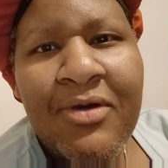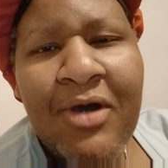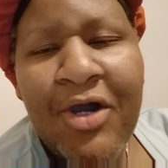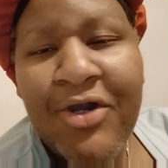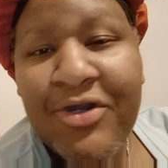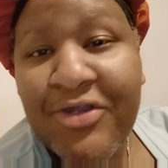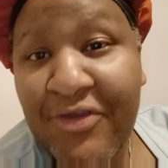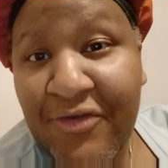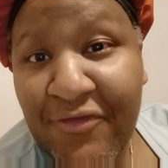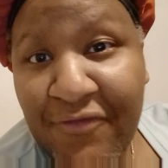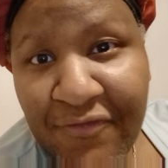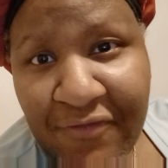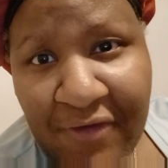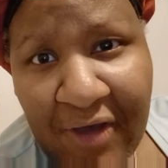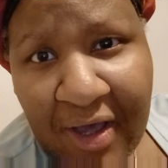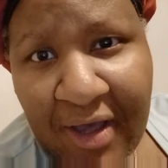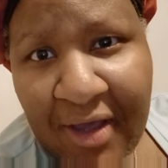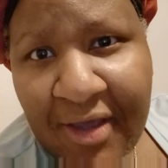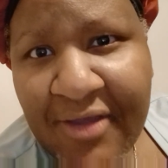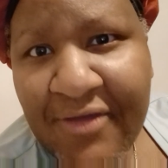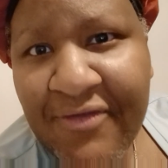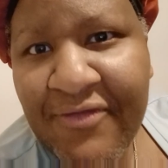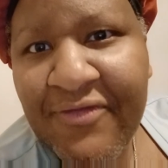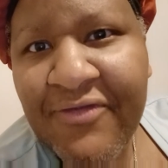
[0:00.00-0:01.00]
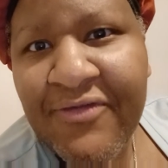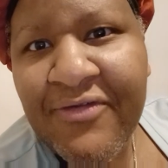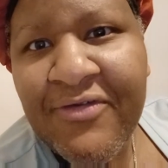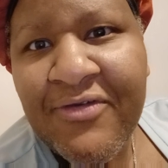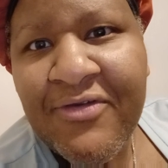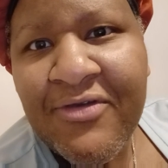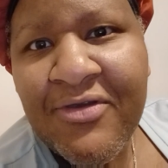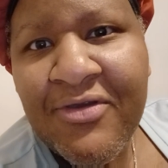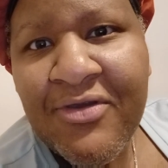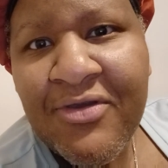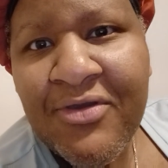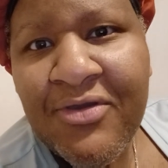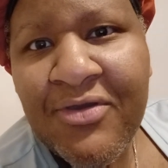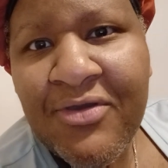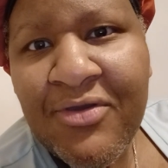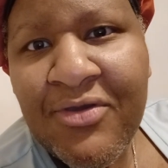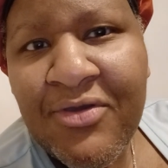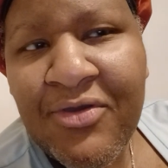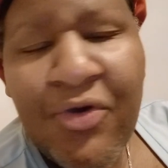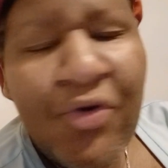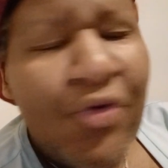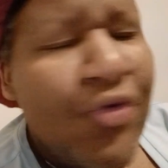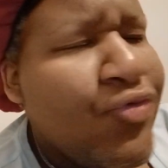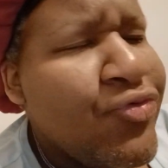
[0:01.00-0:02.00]
Are you 5?
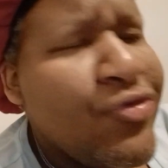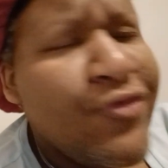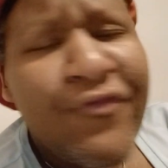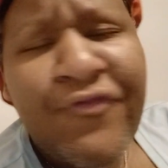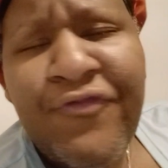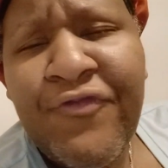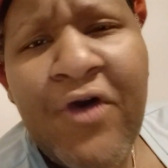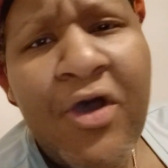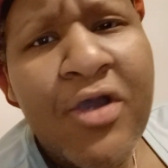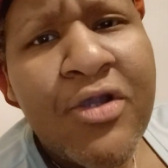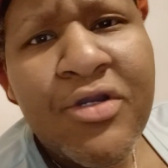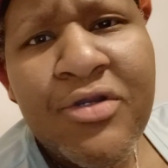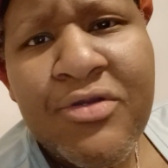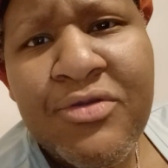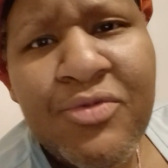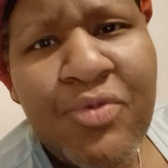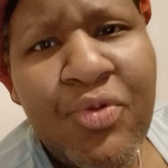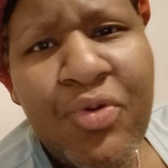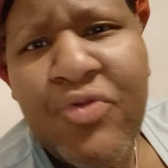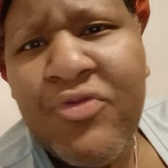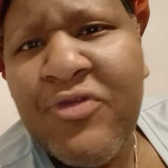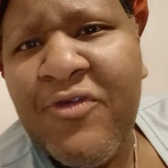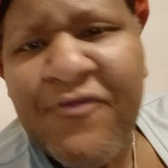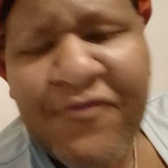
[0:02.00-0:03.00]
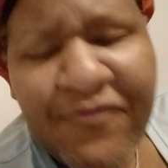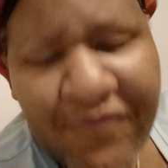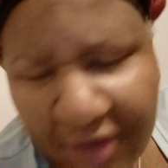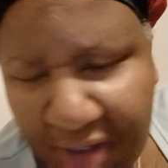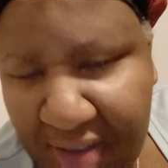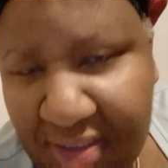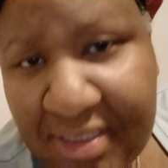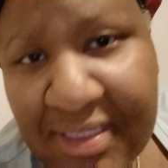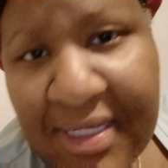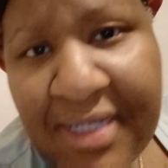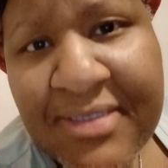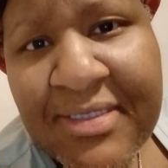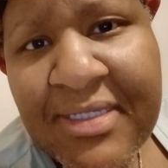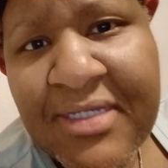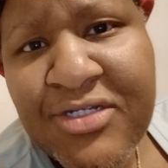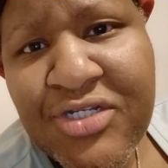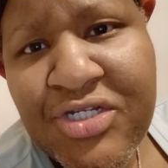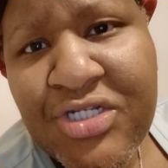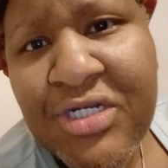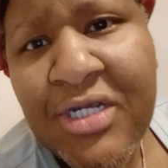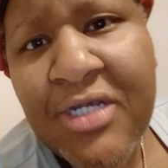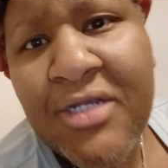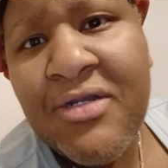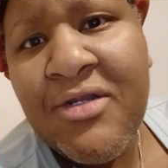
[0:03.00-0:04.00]
Who the fuck says that
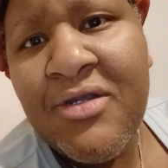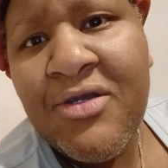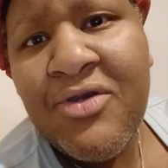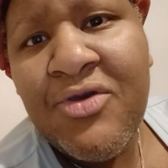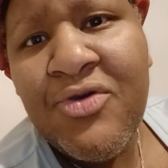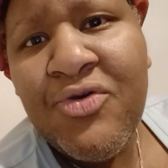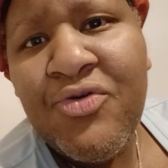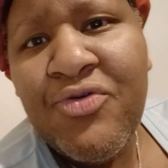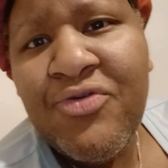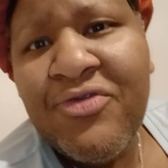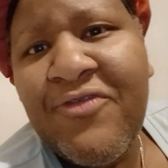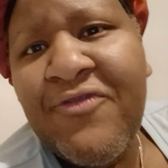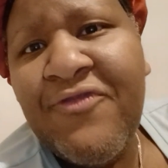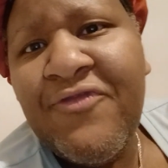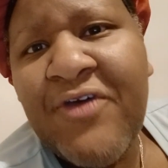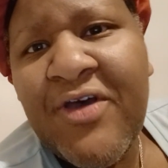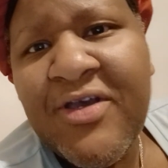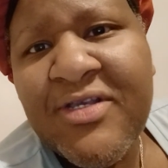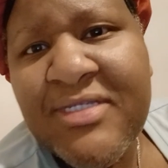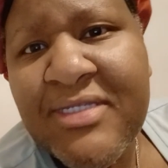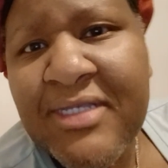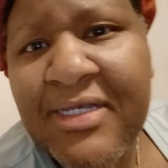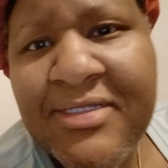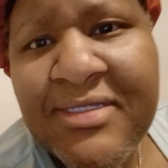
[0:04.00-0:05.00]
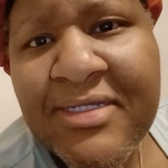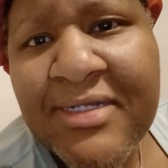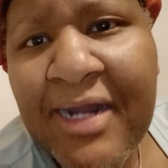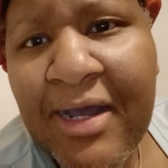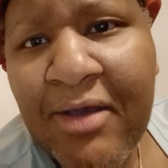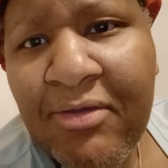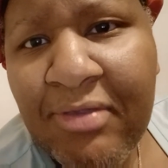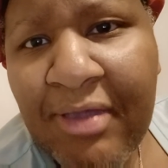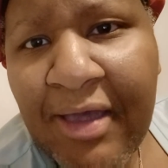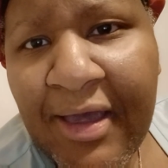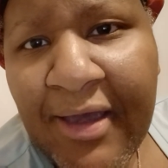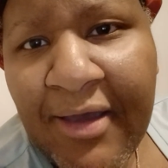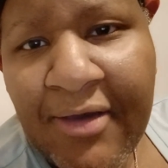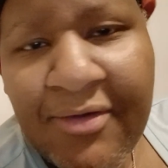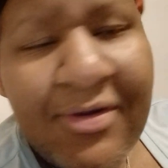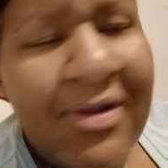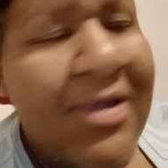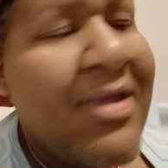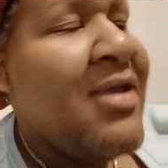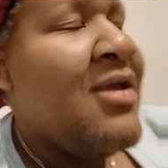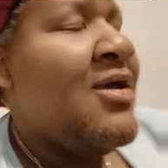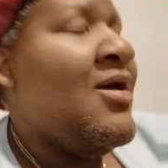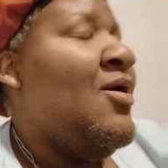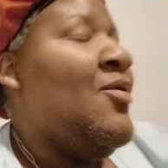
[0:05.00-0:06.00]
shit? Who the fuck says it out loud?
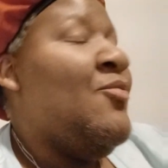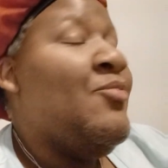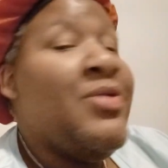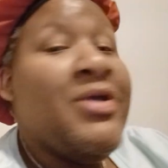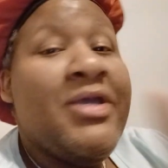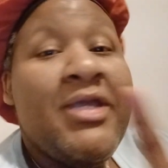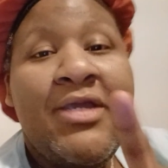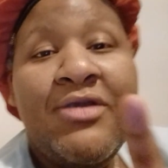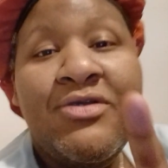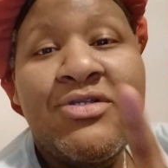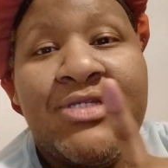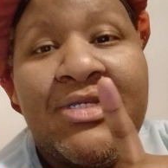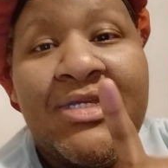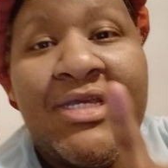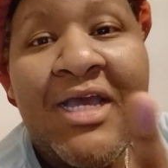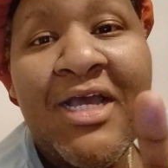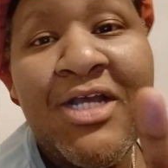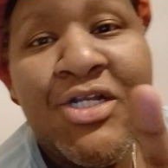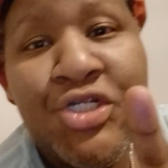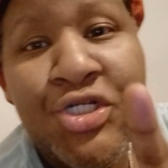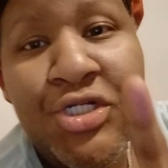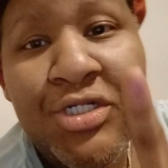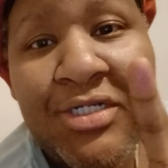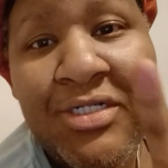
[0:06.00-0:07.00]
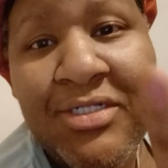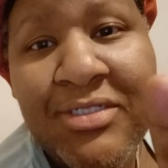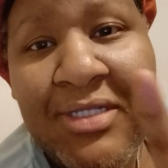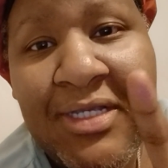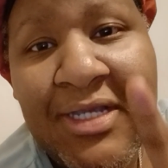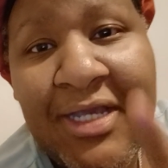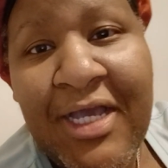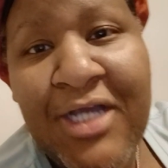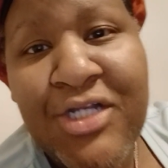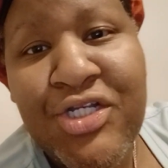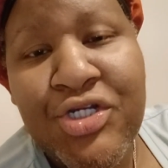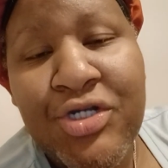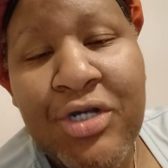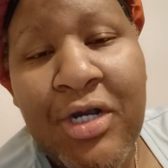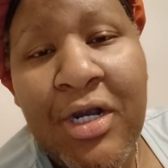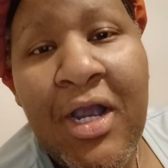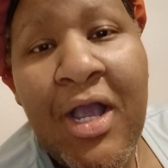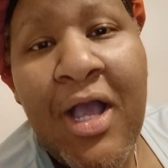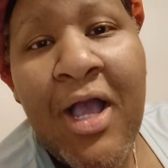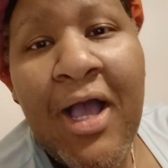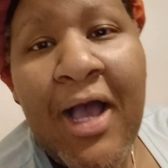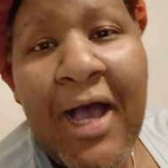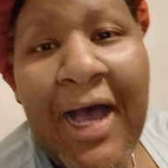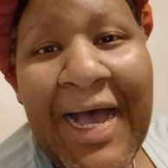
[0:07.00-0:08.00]
But here's the catcher.
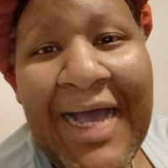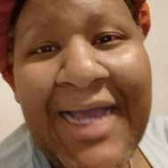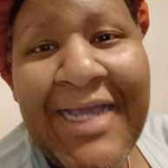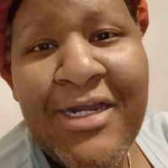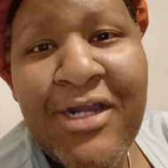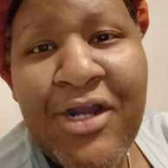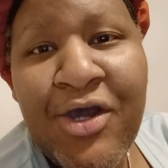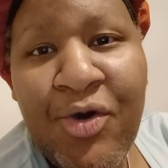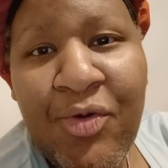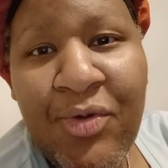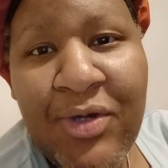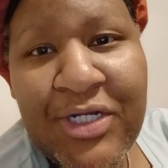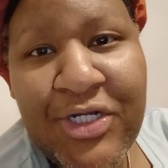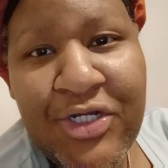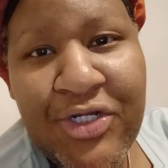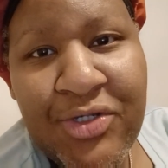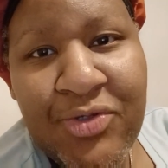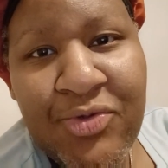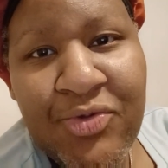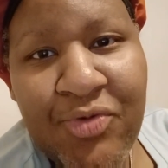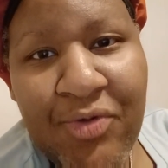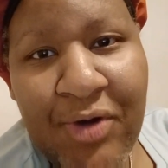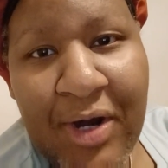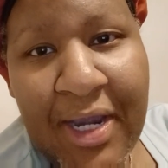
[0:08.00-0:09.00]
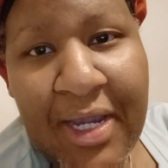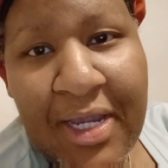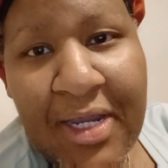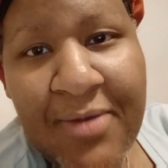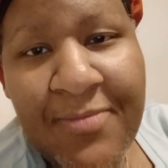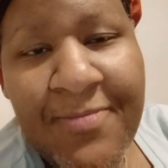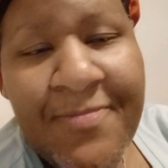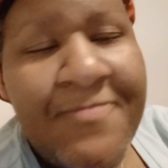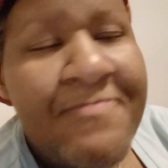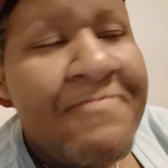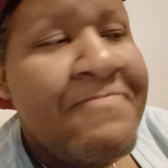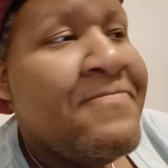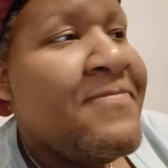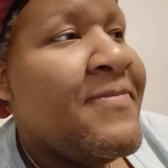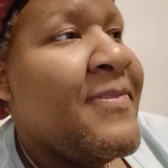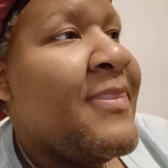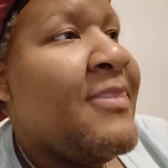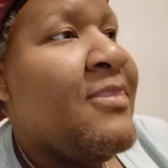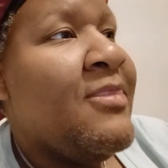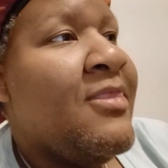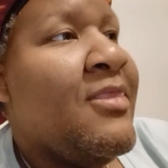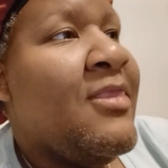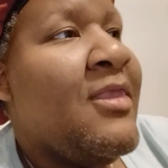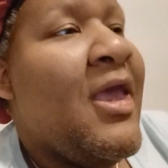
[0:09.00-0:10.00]
I know a dude, right?
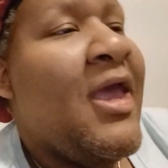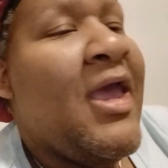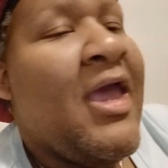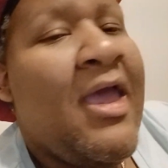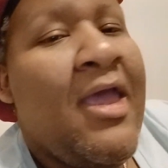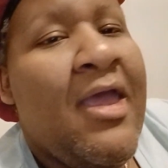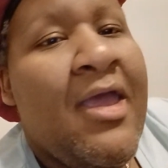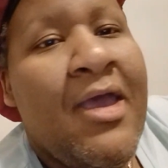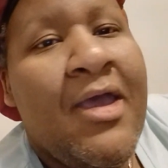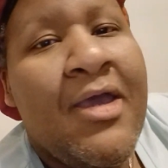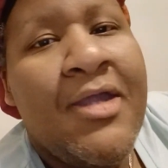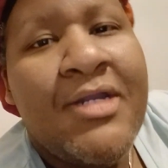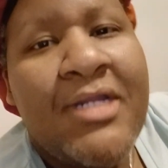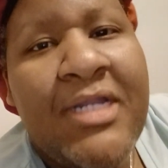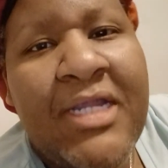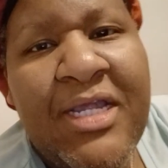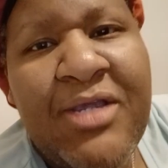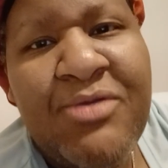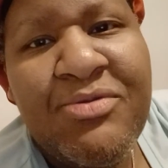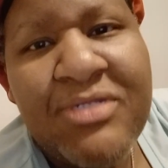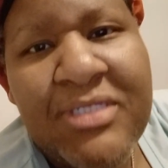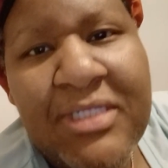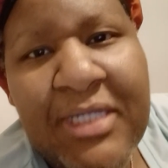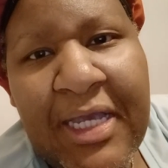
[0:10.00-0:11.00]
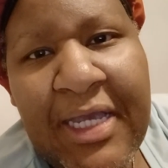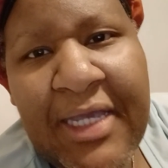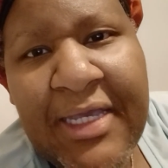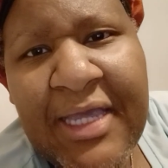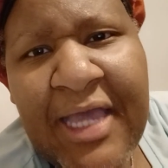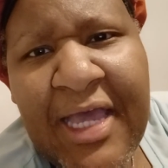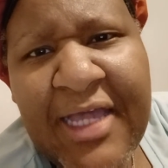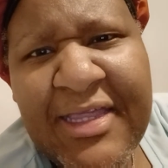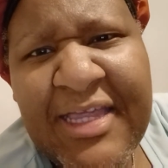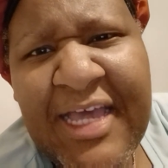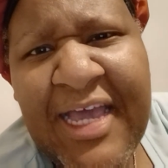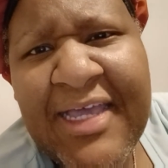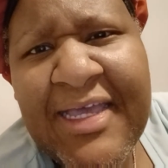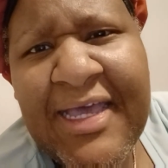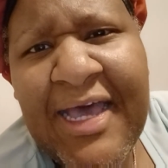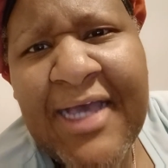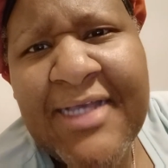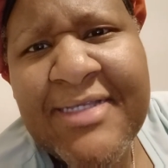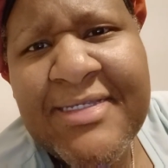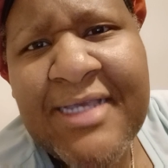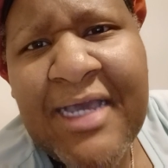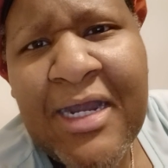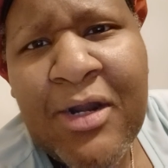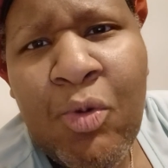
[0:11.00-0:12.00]
And he was like, that
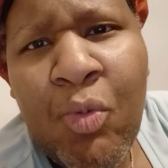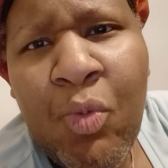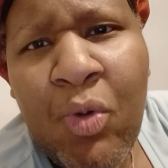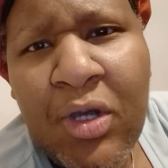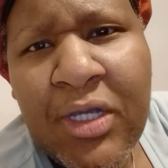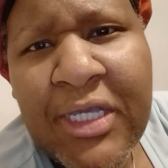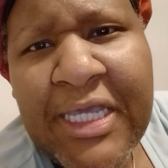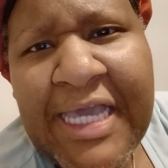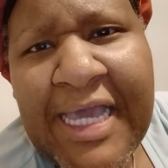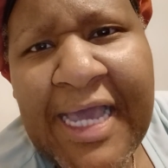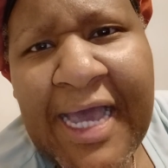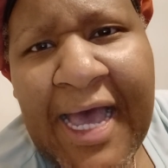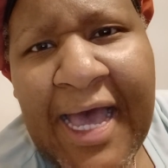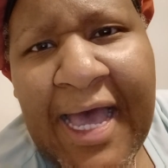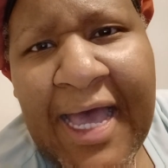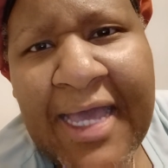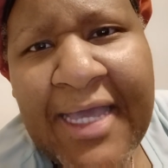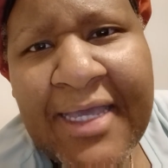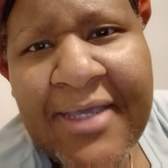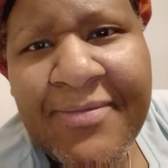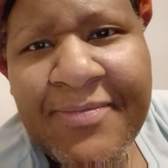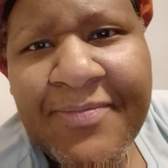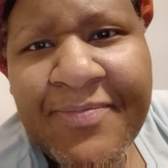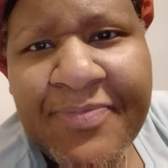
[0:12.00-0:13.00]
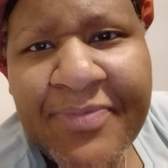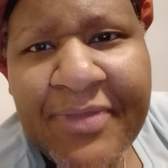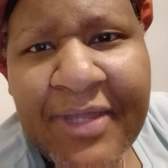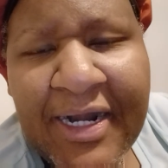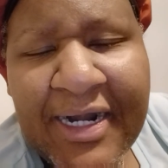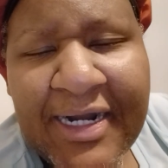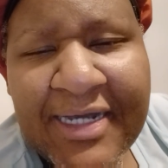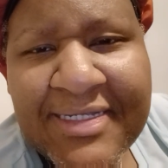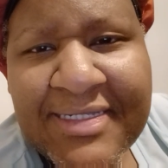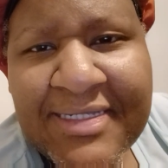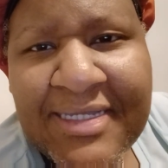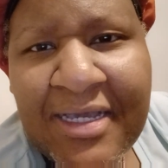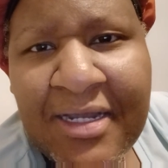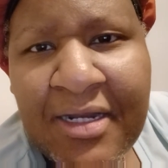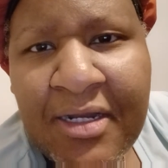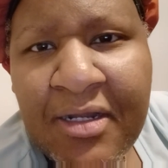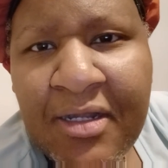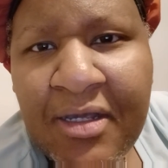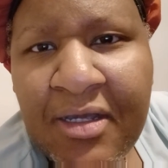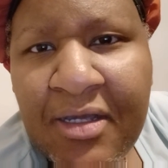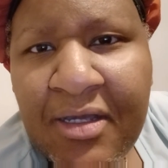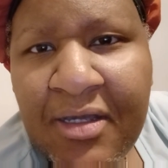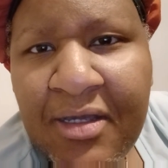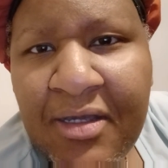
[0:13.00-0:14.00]
guy's got a wonky eye. And I said,